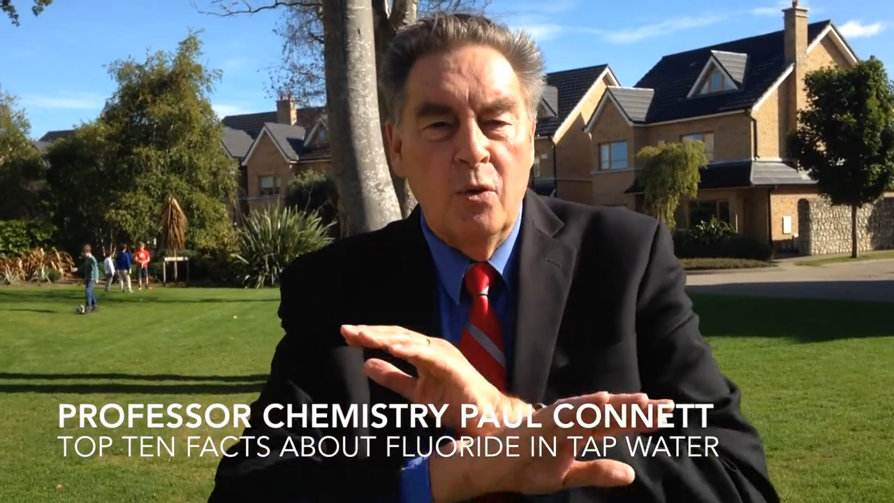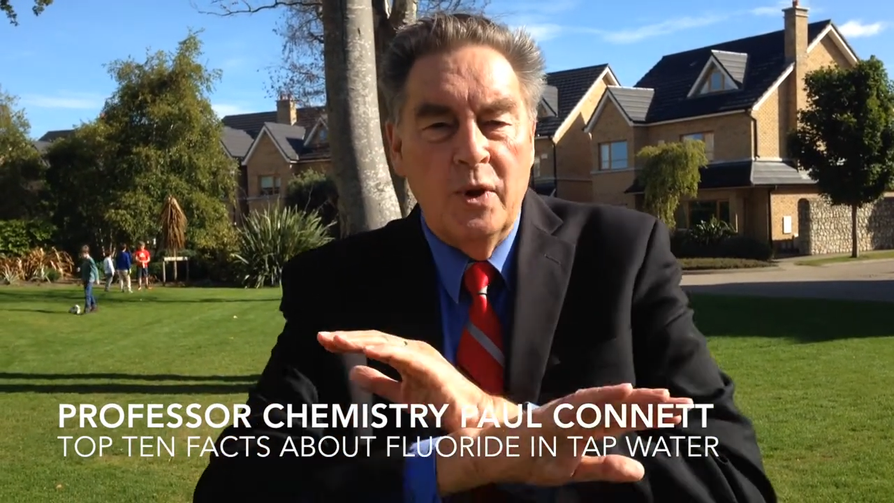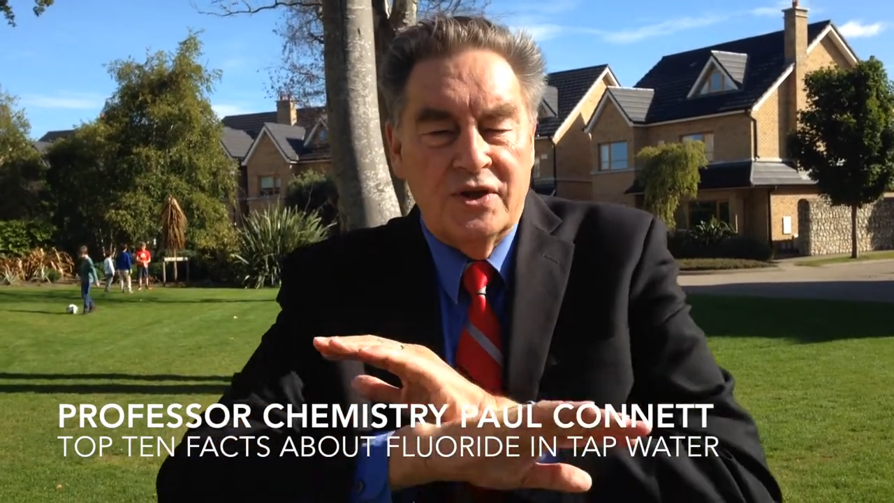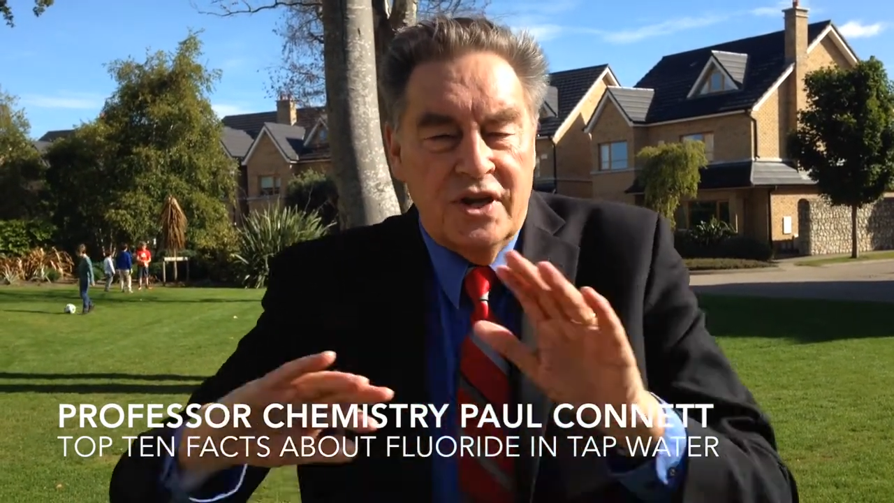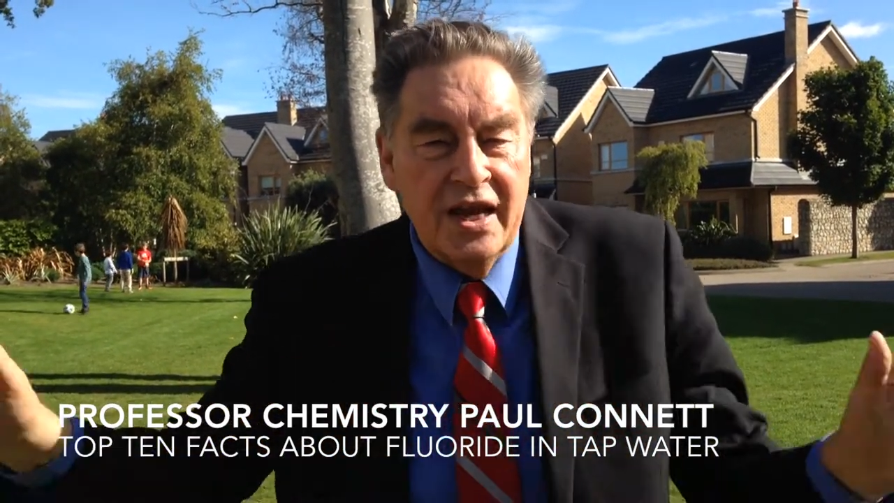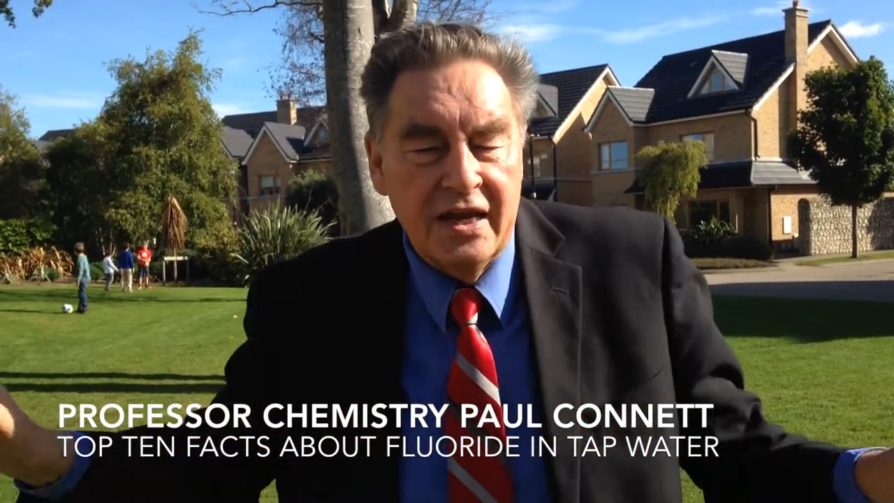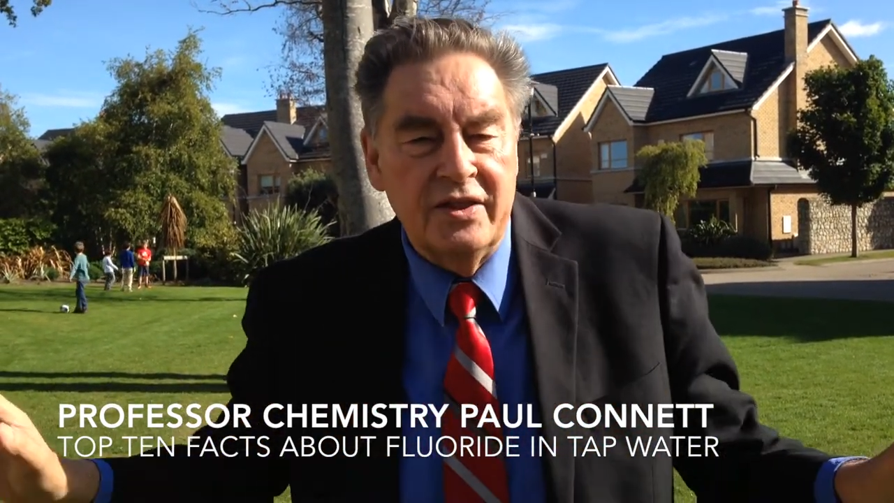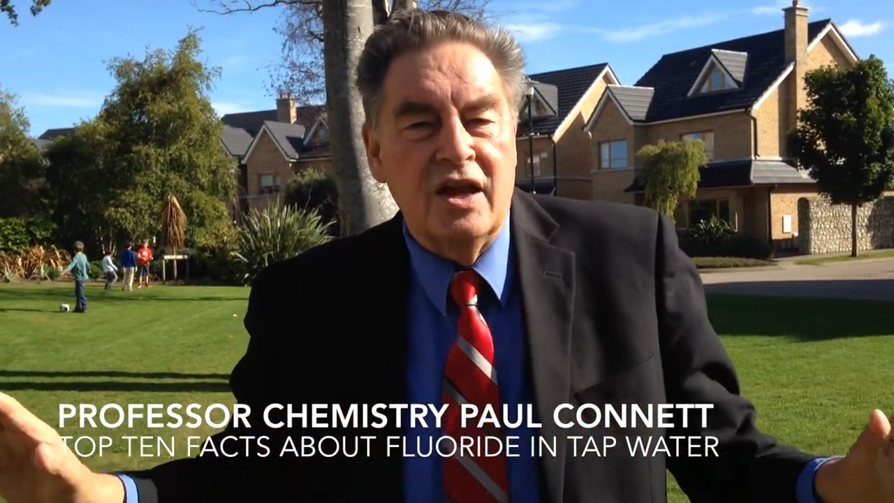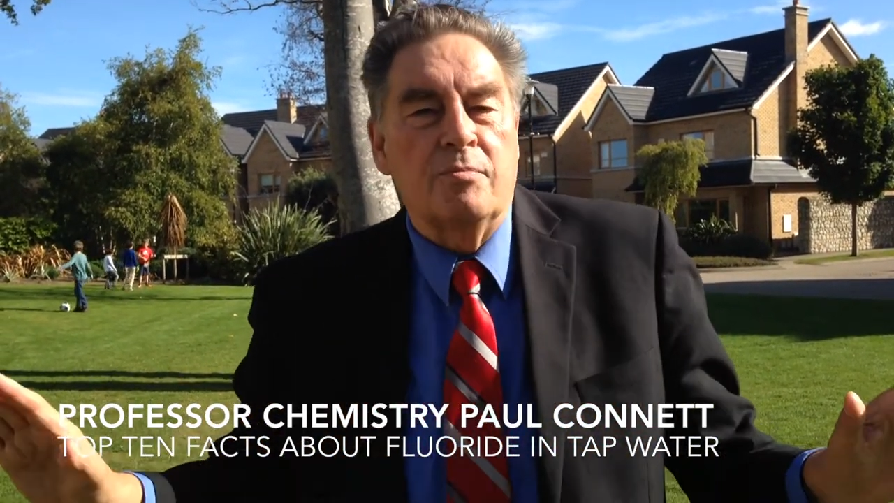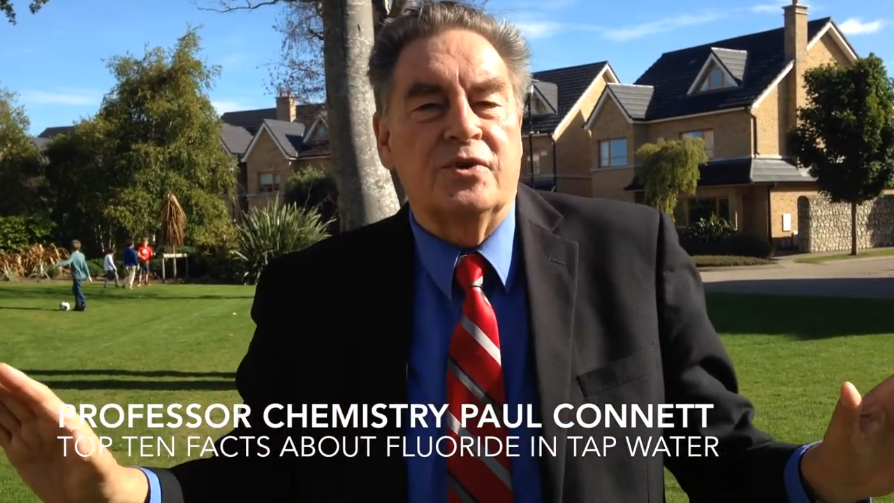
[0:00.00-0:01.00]
We're
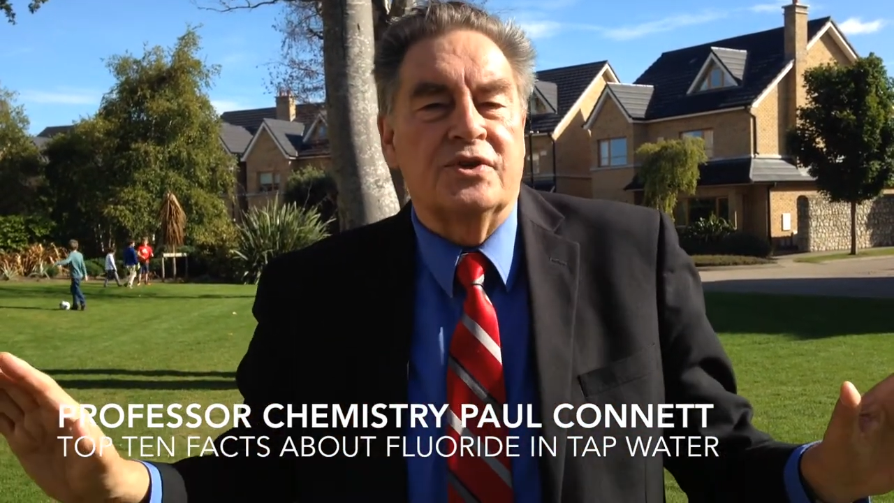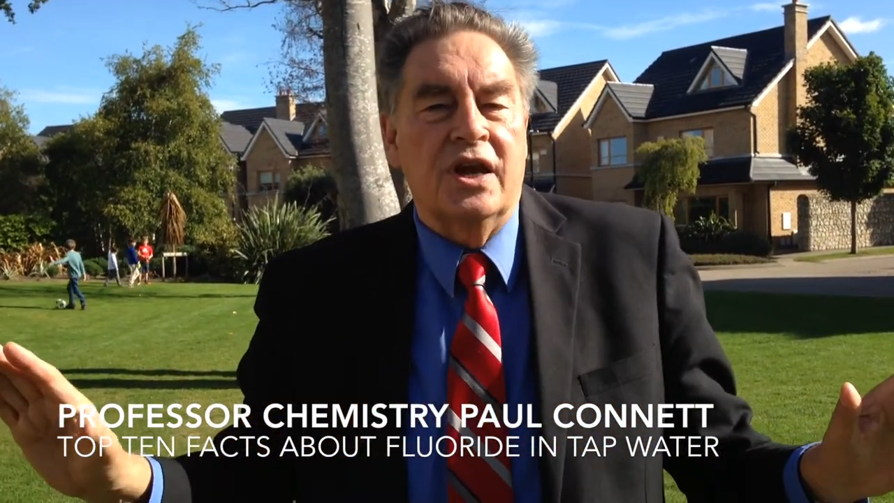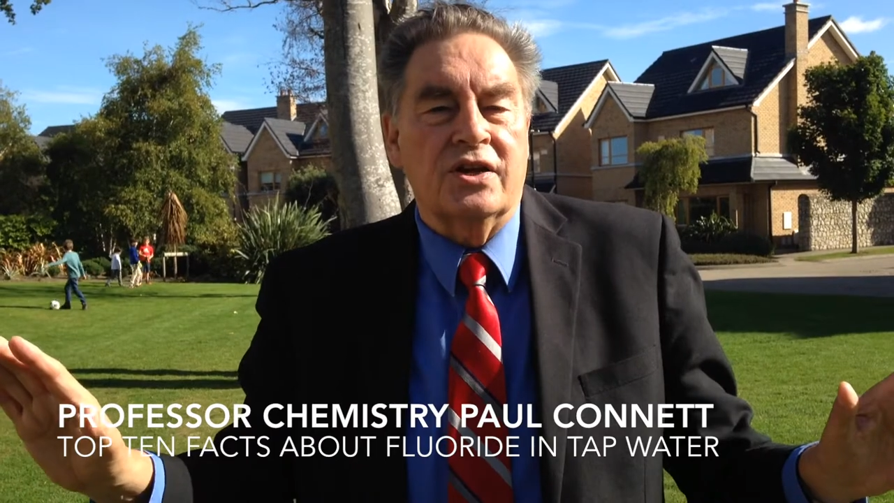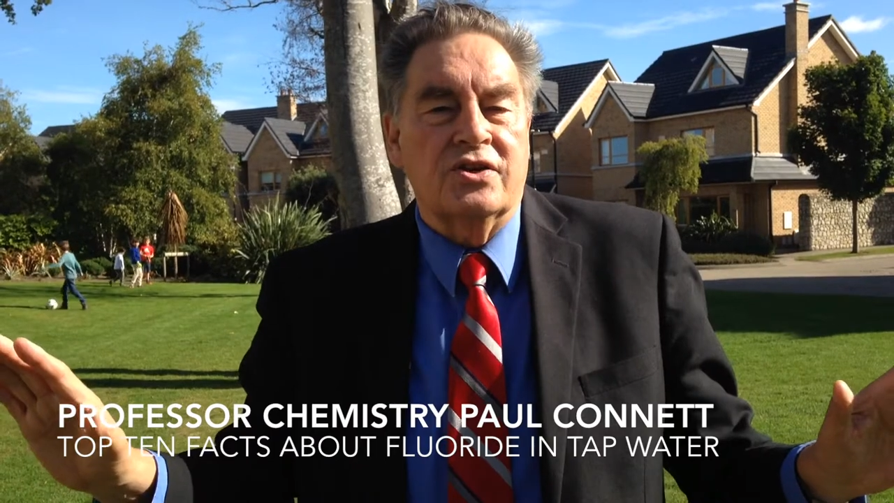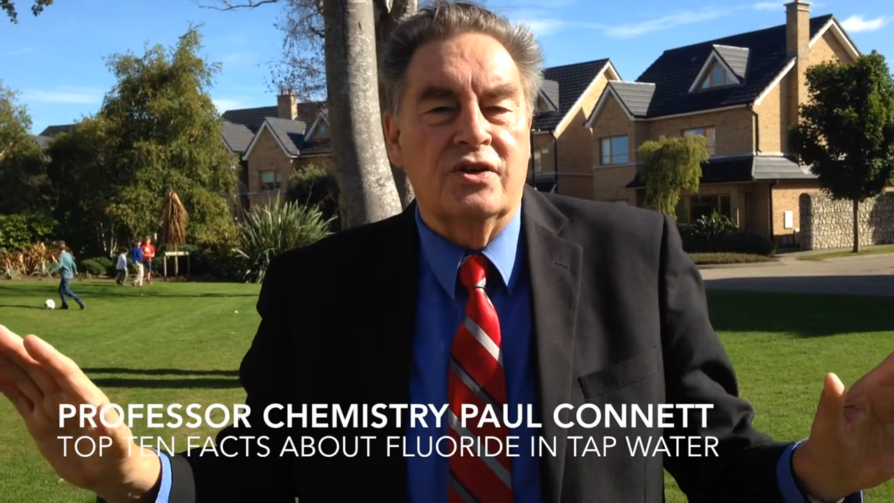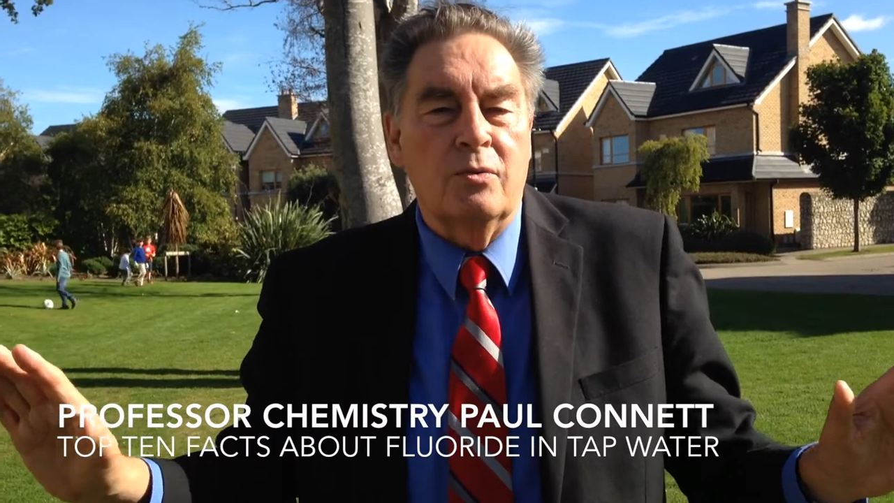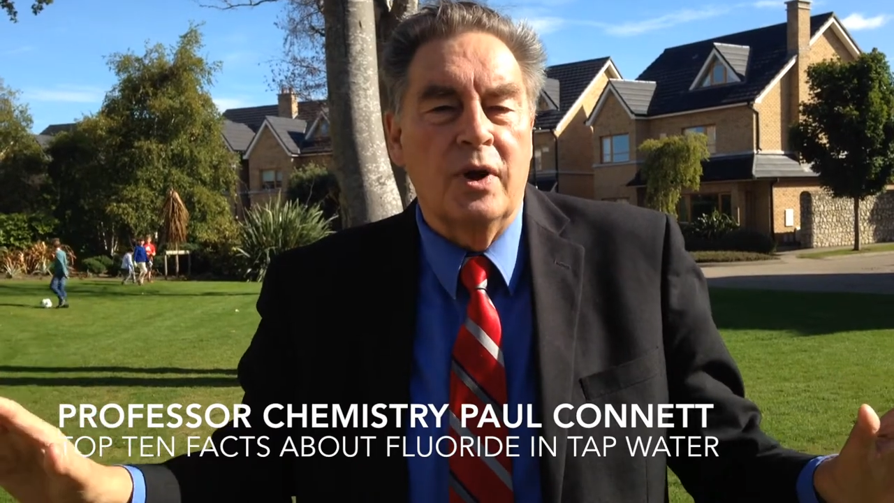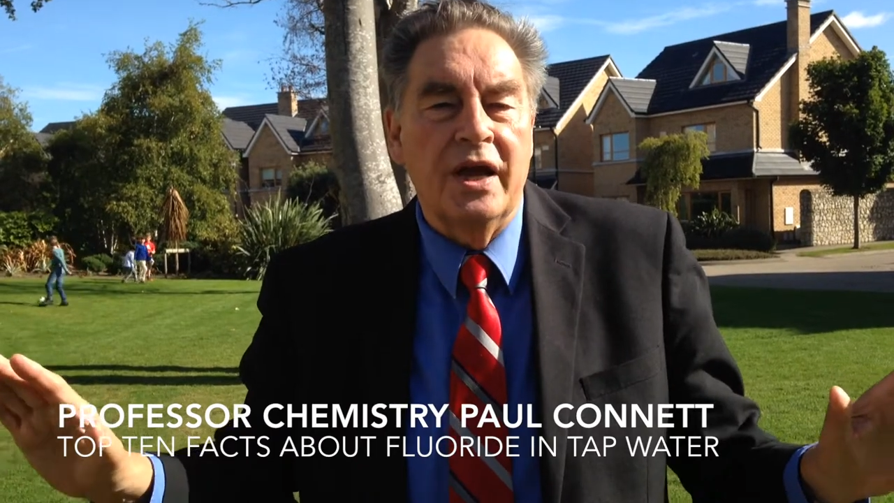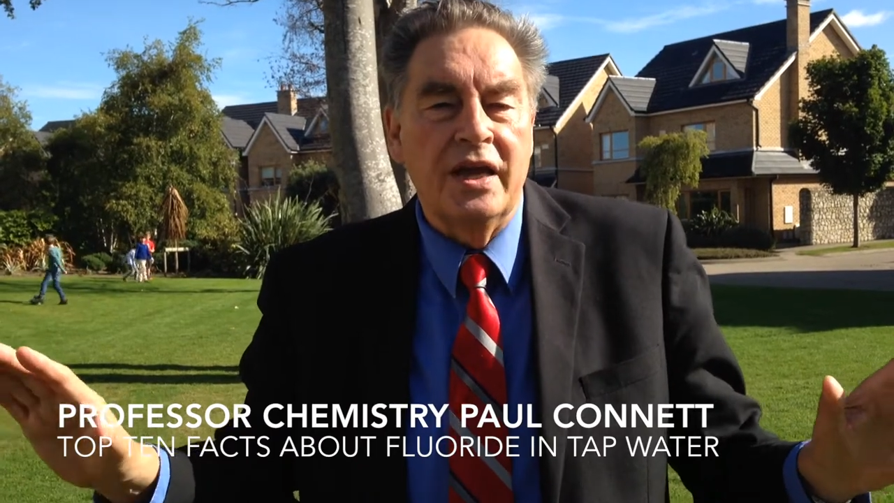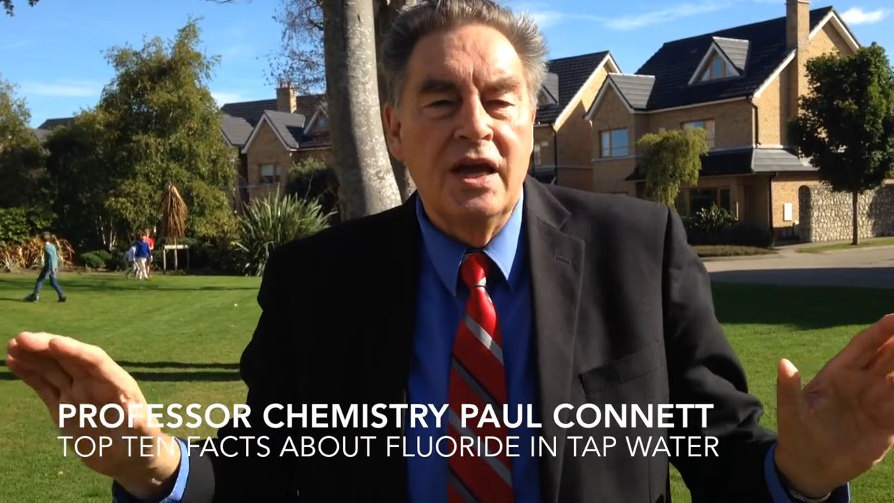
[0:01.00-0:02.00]
taking that protection
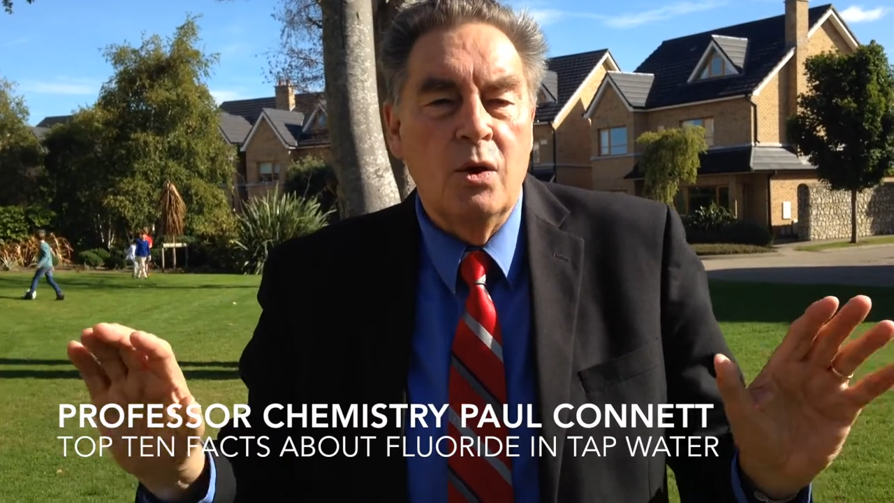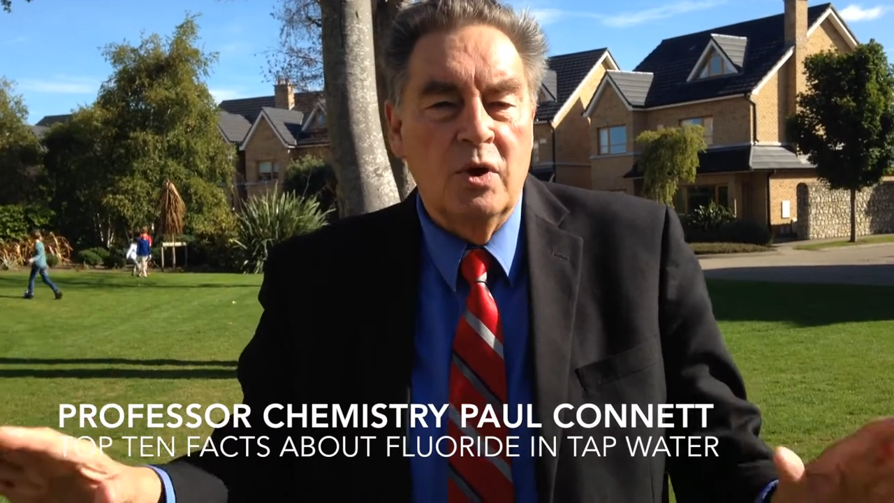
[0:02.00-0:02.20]
away